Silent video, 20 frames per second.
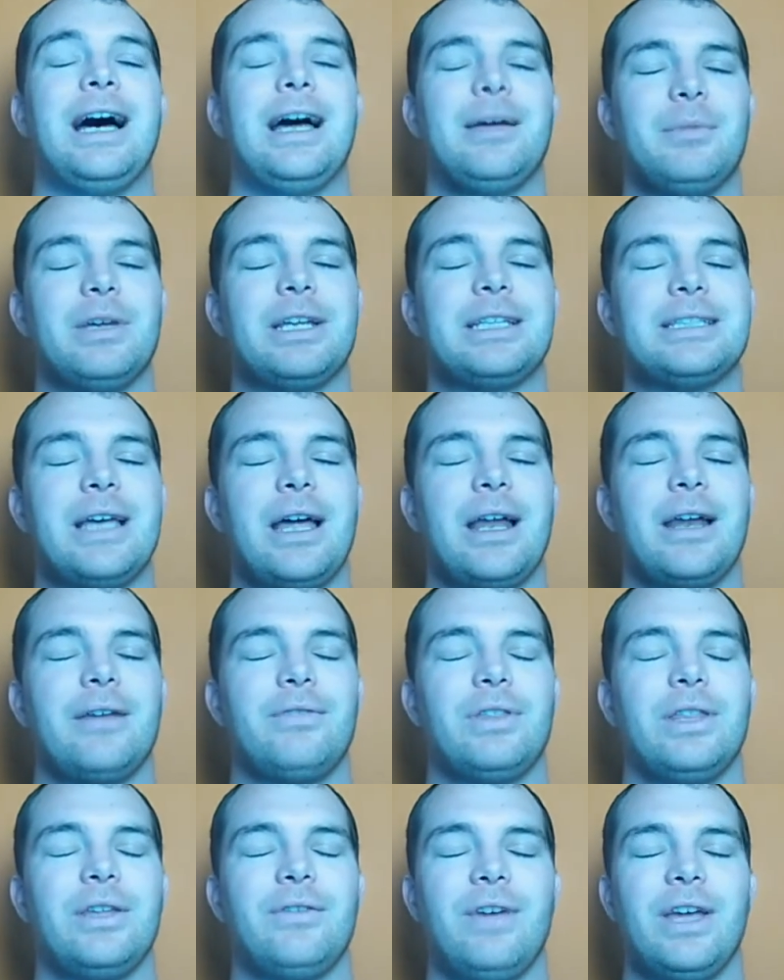I'm excited
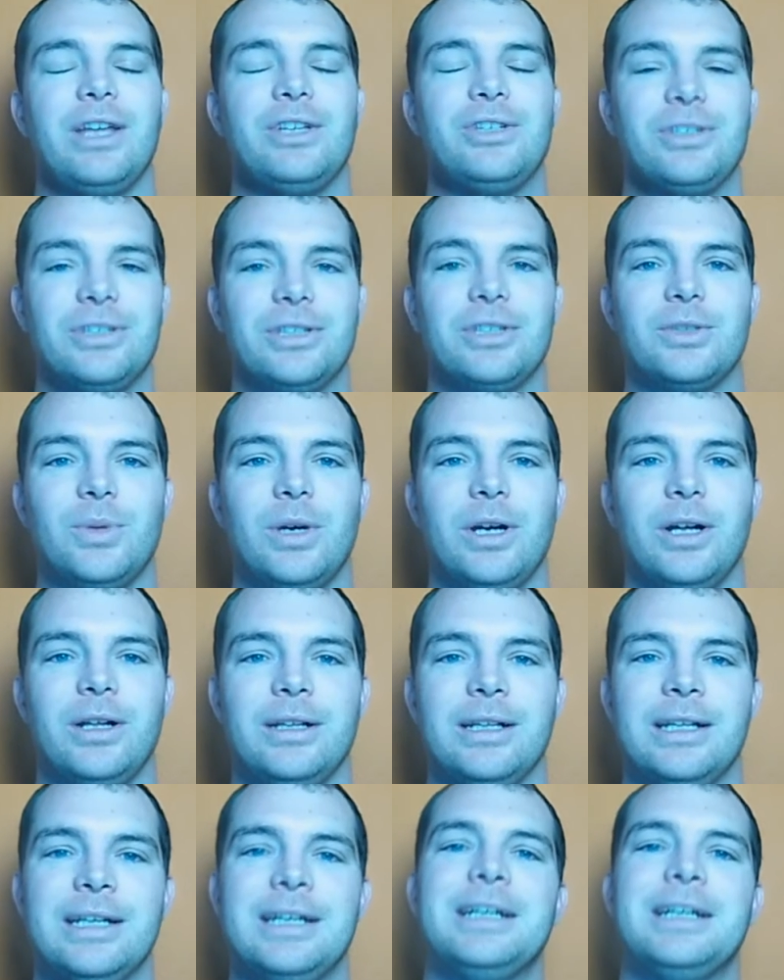for the Avengers as well.